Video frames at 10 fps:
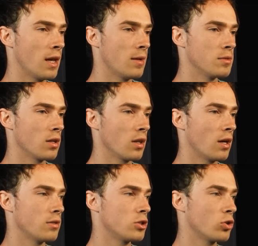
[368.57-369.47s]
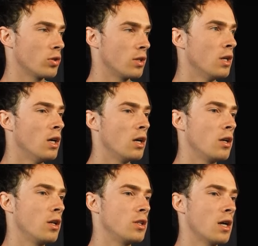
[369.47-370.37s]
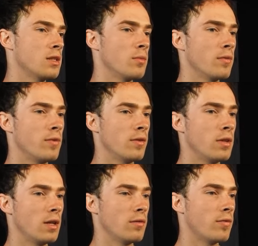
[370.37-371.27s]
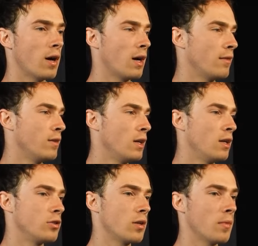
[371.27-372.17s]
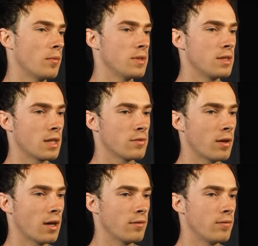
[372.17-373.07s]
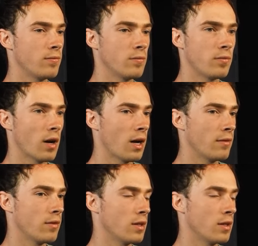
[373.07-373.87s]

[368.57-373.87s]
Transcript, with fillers: games are a lot shorter. Ernie Johnson with 15-5, Draymond with 6-5, five,